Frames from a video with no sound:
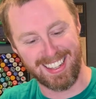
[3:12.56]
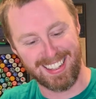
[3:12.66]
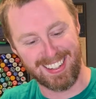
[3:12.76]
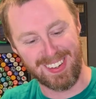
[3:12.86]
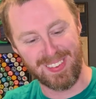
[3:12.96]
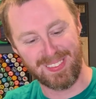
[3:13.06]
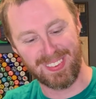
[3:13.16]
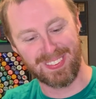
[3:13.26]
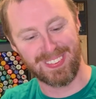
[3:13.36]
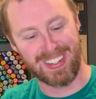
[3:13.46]
other if
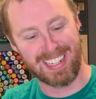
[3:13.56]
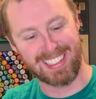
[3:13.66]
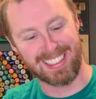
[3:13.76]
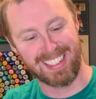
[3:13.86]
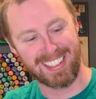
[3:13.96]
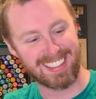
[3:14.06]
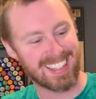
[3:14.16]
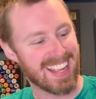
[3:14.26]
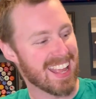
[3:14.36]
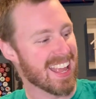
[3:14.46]
you want to look.
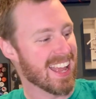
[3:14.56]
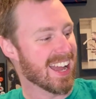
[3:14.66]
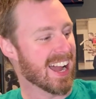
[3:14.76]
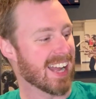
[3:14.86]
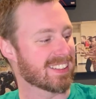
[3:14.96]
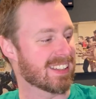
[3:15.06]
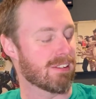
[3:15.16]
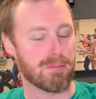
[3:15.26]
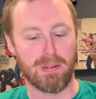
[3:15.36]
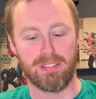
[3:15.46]
I thought that
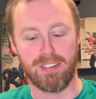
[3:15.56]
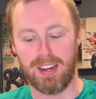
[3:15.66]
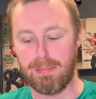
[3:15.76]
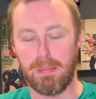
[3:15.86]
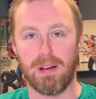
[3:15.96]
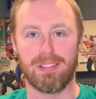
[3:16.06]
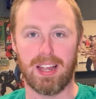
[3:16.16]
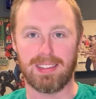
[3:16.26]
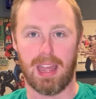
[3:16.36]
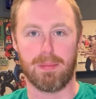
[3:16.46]
was pretty funny. People have a
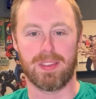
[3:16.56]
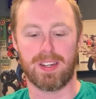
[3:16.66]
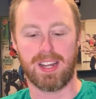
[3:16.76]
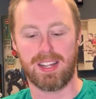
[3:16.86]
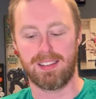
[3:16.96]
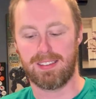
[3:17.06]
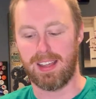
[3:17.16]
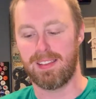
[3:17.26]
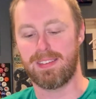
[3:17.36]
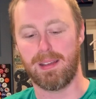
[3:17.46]
lot of time on their hands,
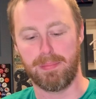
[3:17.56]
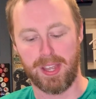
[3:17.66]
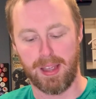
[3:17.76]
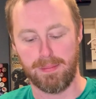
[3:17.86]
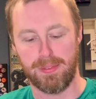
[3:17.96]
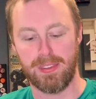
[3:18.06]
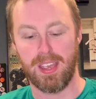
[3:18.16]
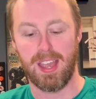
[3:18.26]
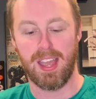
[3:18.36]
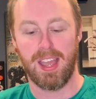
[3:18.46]
and sometimes
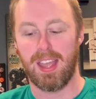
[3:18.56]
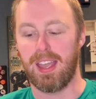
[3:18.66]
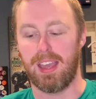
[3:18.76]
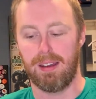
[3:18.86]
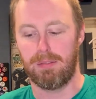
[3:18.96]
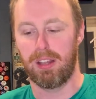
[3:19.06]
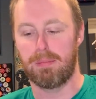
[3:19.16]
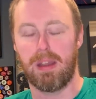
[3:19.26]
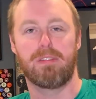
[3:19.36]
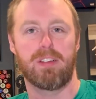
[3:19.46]
it really
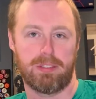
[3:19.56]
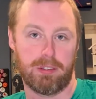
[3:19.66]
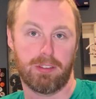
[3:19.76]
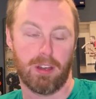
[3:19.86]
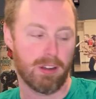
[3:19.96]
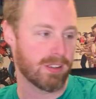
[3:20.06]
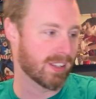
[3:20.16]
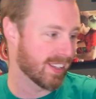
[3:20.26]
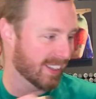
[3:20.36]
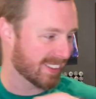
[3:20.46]
benefits us all.
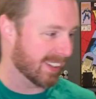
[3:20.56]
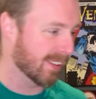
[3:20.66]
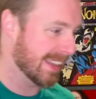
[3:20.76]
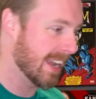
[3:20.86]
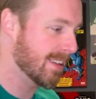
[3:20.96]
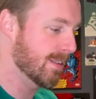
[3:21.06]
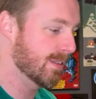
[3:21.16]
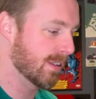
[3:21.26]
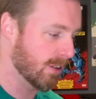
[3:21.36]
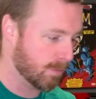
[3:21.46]
So thank you
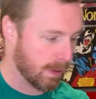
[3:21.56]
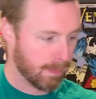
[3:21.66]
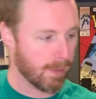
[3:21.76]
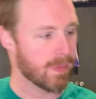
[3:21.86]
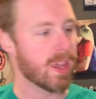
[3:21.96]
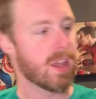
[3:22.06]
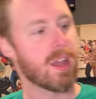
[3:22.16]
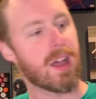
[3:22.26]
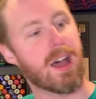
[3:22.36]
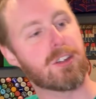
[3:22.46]
to those people.
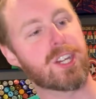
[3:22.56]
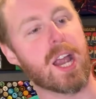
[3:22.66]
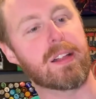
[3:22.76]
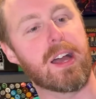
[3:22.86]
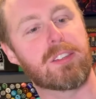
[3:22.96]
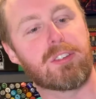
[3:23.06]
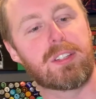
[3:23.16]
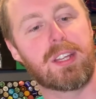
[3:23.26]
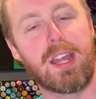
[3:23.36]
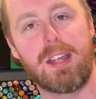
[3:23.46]
Shot glass for
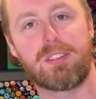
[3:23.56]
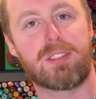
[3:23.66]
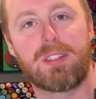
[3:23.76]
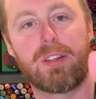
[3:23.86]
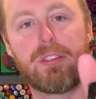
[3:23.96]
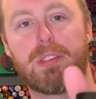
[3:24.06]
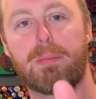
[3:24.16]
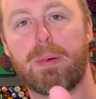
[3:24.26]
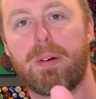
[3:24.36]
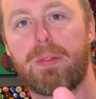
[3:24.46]
today, just a little
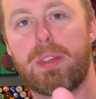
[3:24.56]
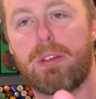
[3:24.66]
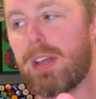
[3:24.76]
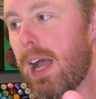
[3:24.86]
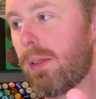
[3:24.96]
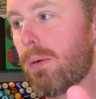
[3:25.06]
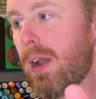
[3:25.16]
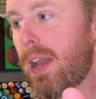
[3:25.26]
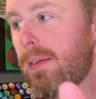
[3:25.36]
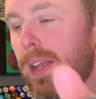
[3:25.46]
simple, little Kylo
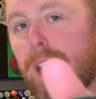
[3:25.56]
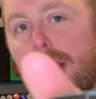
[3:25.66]
Ren.